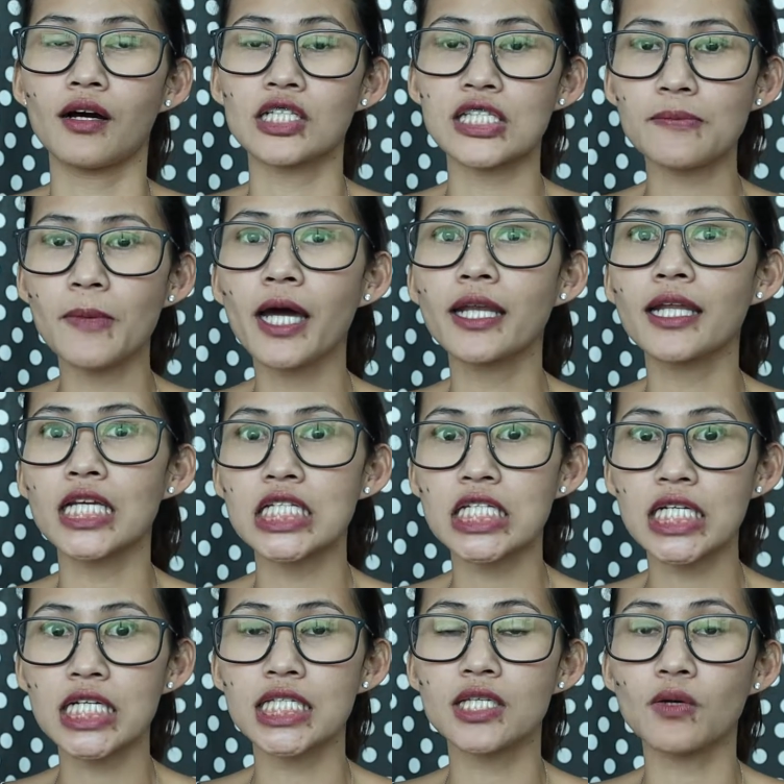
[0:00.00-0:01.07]
Asmana.
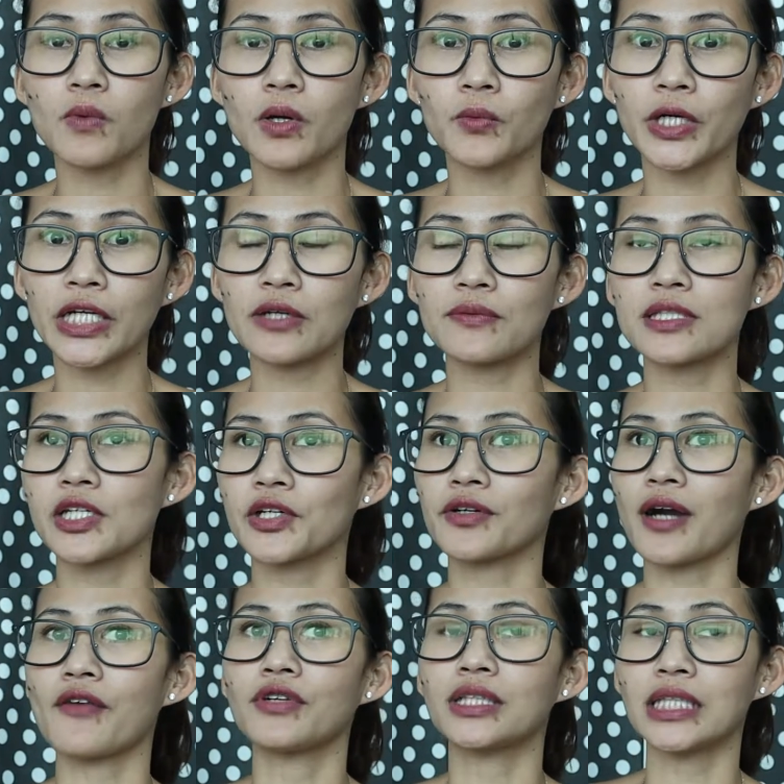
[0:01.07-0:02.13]
She's the one working with Zero
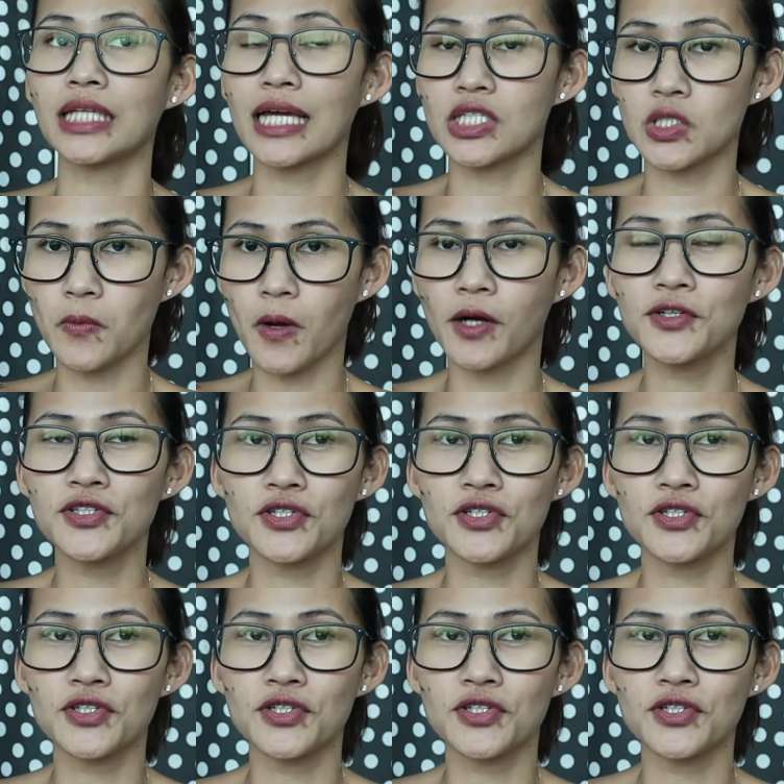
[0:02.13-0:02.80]
Gravity as well.